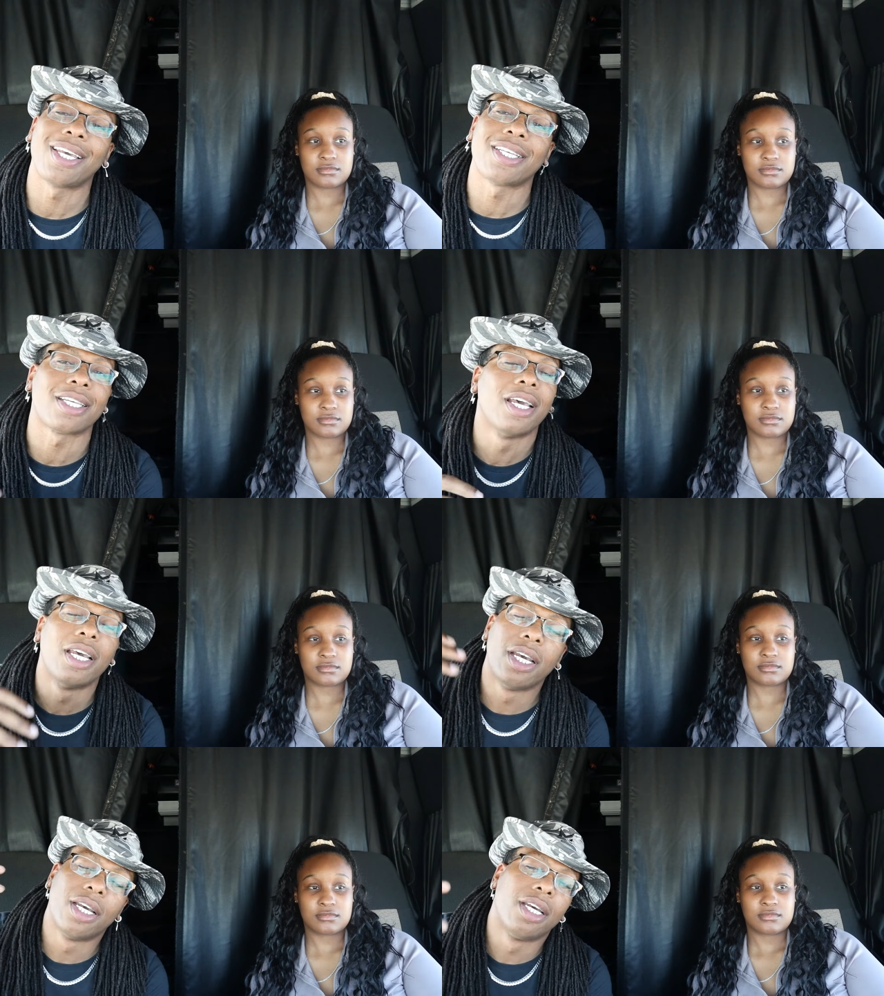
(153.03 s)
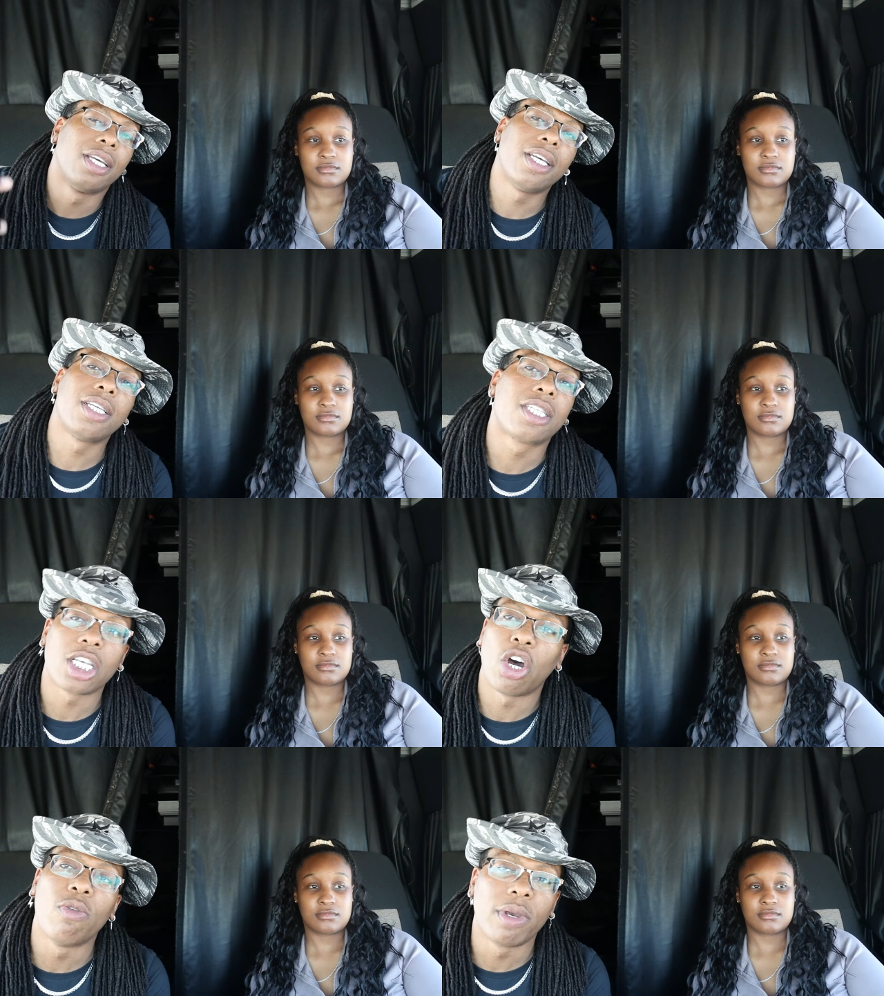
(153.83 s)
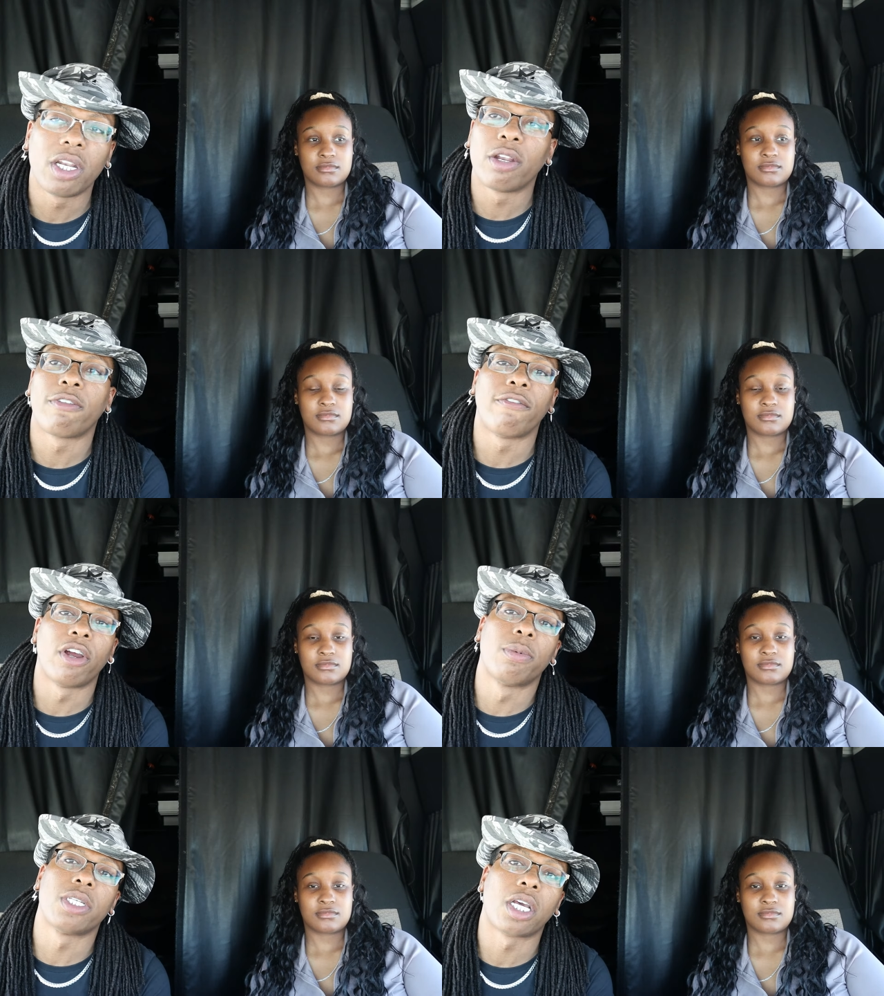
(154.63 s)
Speaker 1: Like it's it's so many different variables